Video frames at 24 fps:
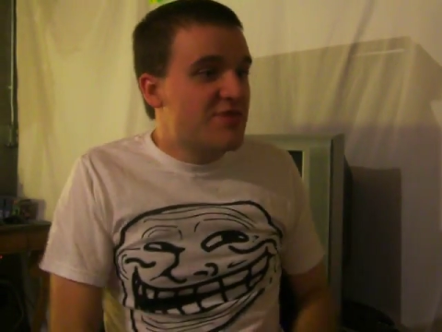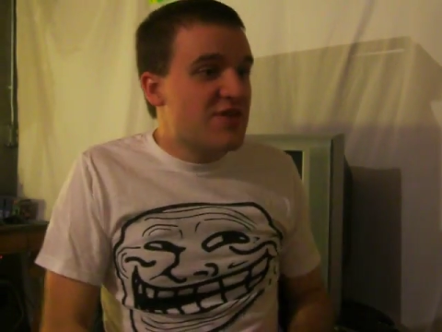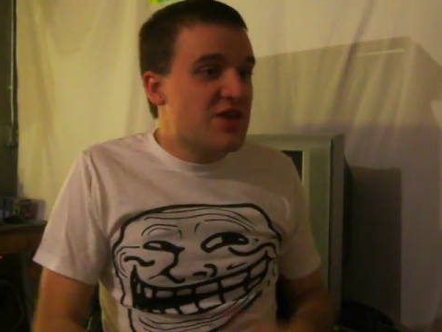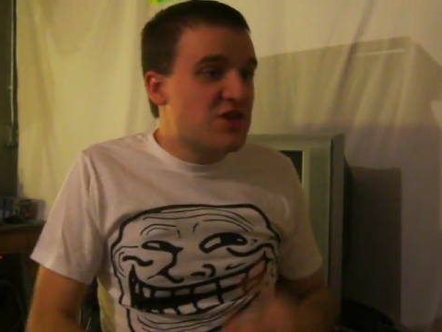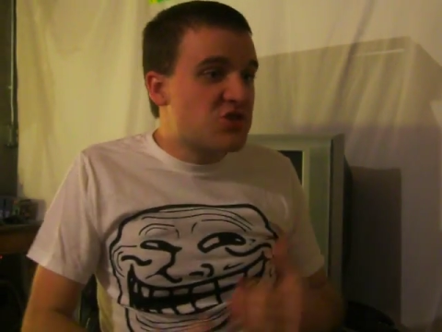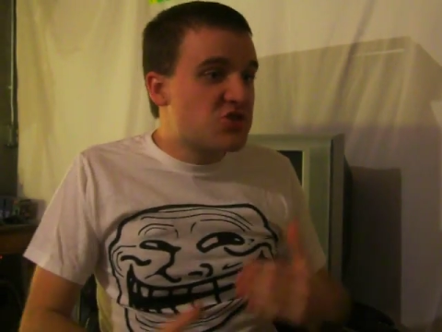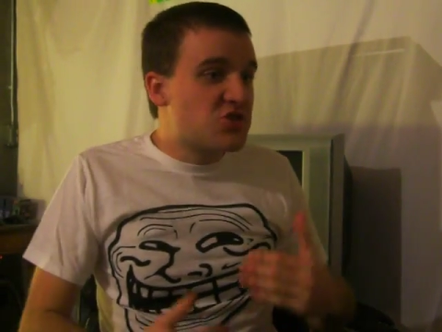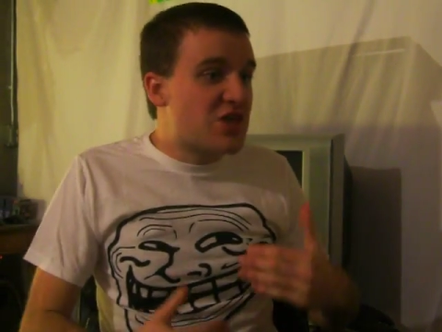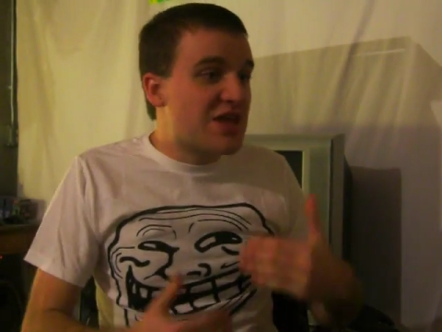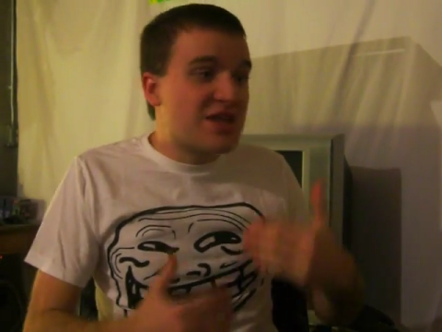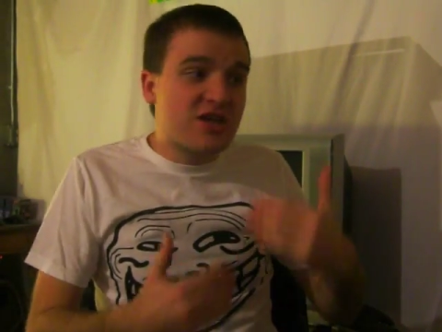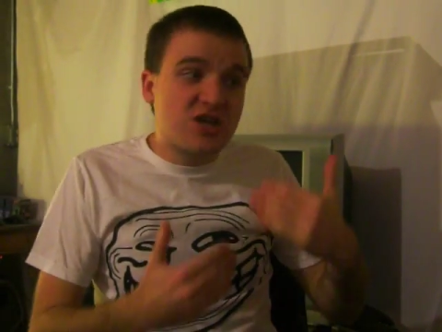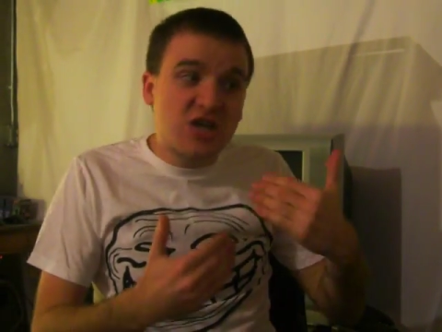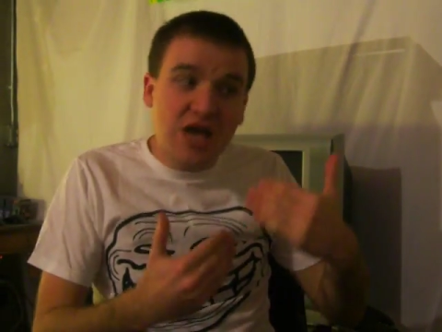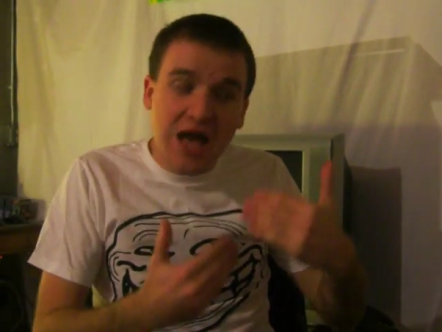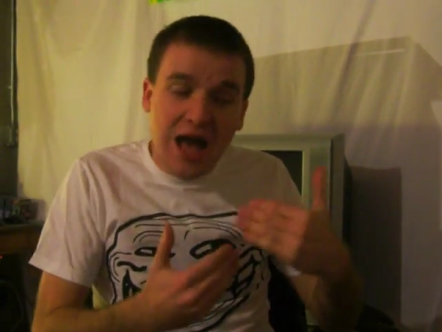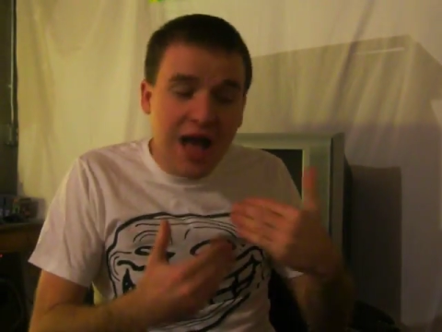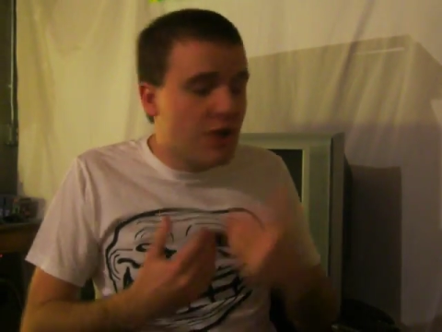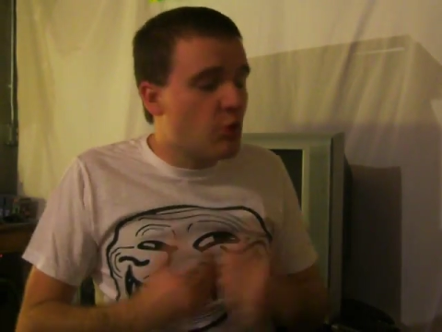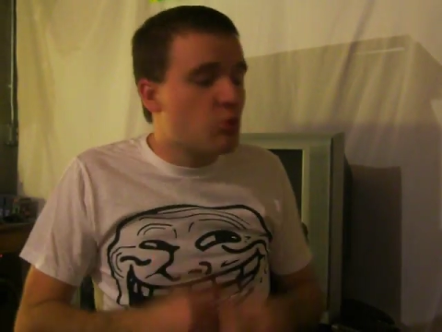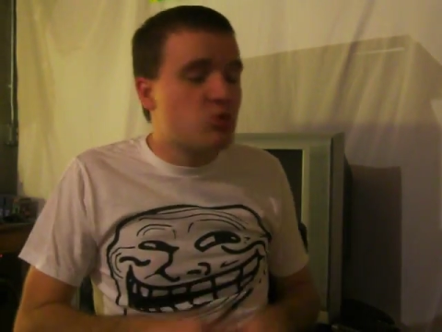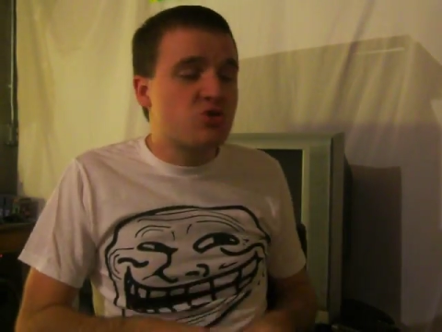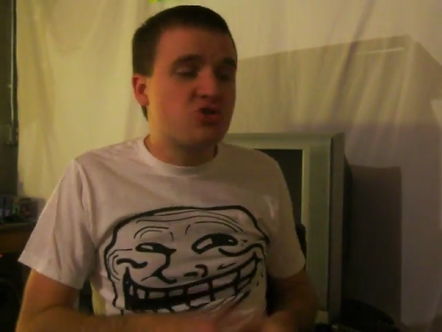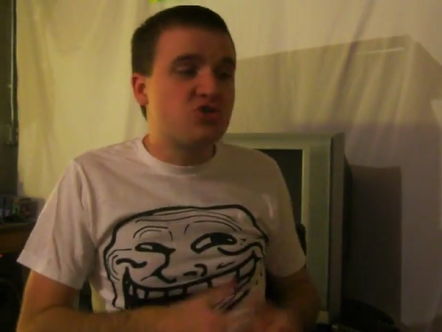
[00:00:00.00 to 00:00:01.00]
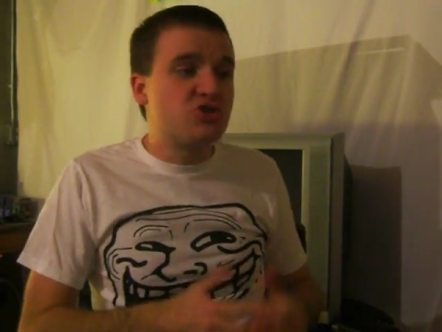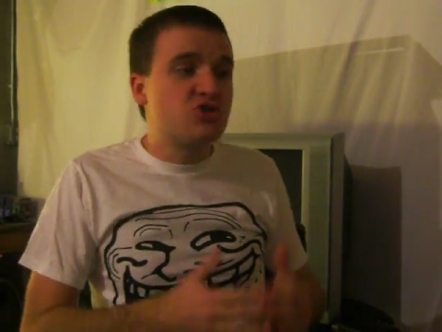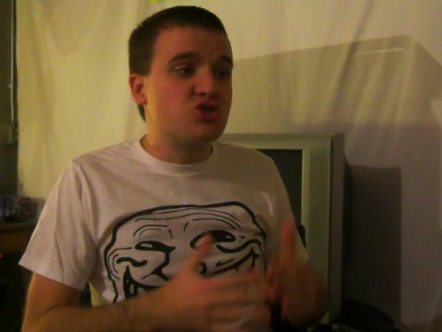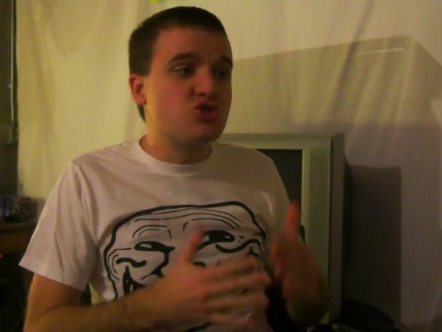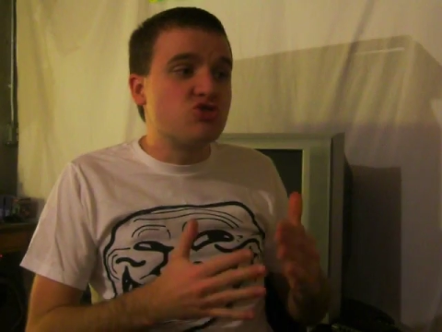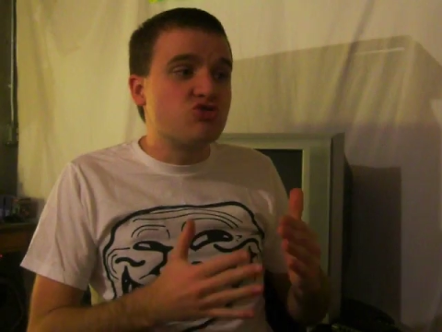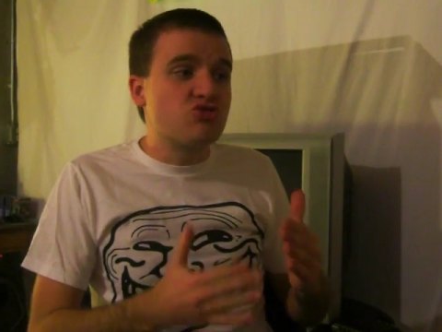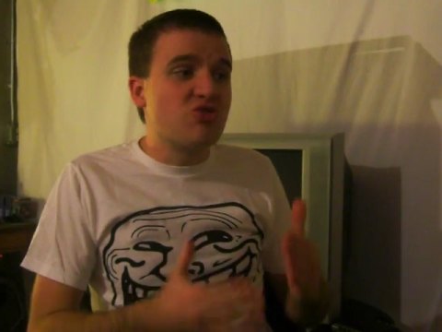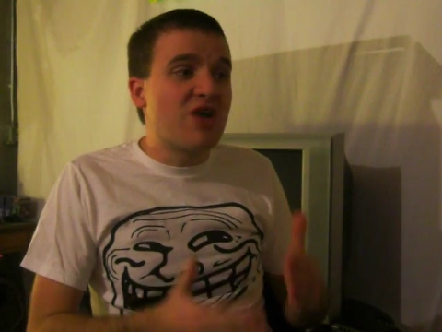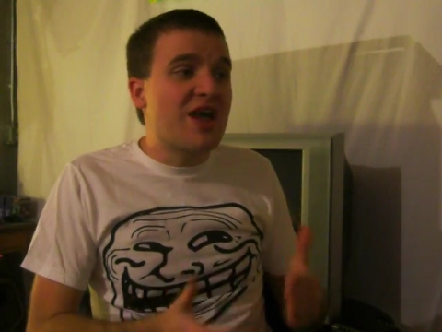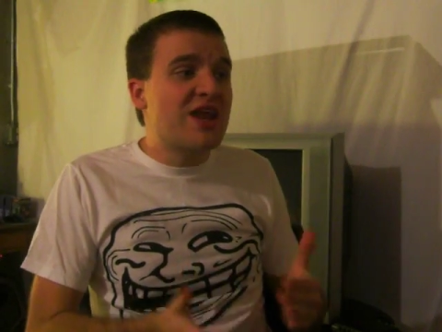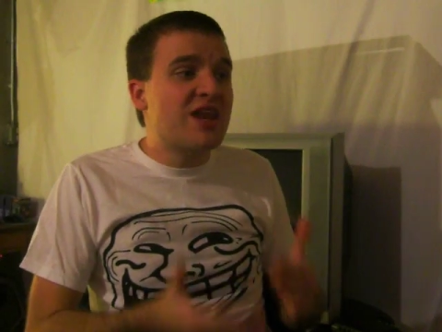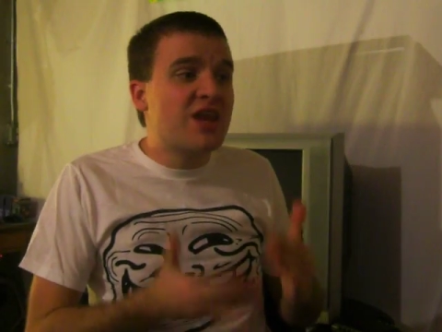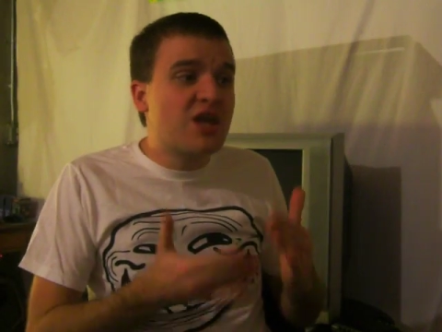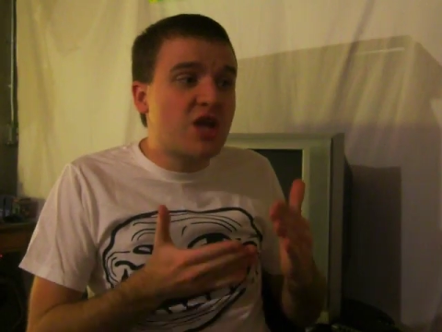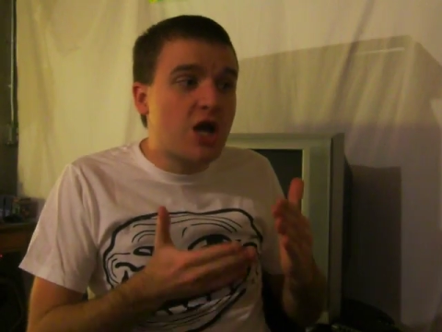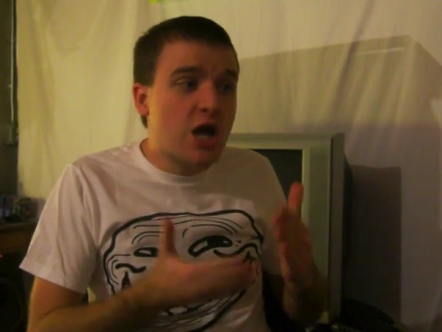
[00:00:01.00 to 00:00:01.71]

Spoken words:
said cuck was the direct